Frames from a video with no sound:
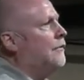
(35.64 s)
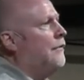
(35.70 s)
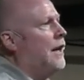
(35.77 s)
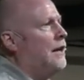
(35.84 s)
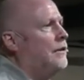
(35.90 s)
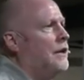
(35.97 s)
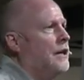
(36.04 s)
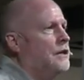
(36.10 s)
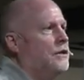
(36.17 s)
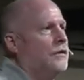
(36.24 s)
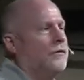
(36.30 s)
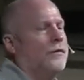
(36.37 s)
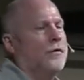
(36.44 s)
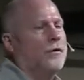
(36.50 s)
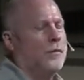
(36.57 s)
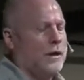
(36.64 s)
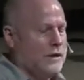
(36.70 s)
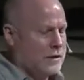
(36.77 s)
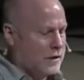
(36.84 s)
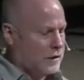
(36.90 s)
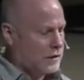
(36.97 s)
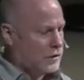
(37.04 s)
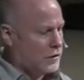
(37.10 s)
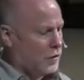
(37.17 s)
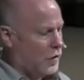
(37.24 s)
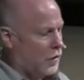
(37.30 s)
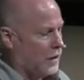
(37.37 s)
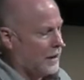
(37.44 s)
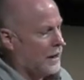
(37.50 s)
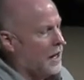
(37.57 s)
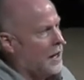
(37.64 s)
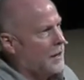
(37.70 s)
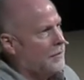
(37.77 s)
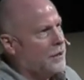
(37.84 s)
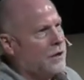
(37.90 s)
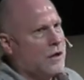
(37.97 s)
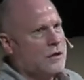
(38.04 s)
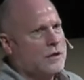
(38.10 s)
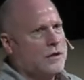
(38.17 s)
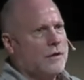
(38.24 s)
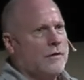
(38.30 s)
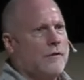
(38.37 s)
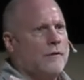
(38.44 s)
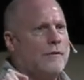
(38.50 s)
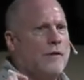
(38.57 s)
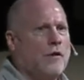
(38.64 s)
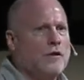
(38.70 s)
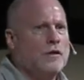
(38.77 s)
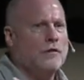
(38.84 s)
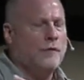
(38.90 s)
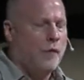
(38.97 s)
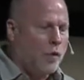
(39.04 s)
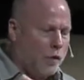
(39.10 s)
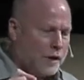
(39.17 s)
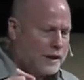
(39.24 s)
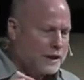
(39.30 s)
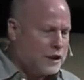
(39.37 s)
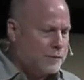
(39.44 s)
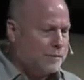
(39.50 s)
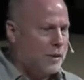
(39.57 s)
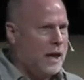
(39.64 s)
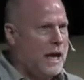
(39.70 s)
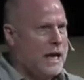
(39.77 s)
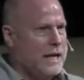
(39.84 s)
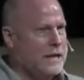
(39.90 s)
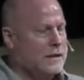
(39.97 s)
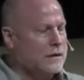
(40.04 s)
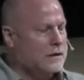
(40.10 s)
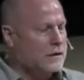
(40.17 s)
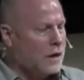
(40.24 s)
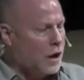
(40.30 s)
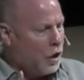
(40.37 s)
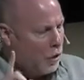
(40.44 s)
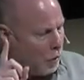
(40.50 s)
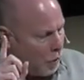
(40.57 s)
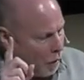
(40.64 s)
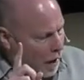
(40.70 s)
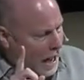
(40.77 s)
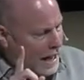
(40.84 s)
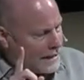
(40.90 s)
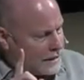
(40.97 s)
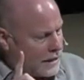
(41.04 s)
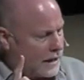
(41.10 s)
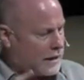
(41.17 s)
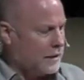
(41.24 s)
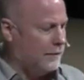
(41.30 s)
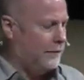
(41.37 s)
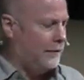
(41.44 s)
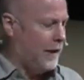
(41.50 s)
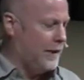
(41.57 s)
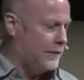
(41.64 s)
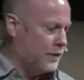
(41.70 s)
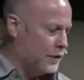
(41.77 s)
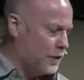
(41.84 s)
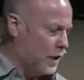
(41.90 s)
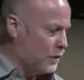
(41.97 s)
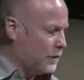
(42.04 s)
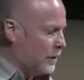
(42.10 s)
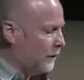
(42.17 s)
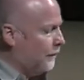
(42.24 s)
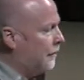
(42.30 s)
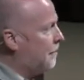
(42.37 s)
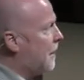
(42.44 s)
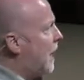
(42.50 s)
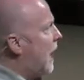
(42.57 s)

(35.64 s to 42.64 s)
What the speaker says: the foundation for the rest of the story, because verse 4 explains why Jacob favored Joseph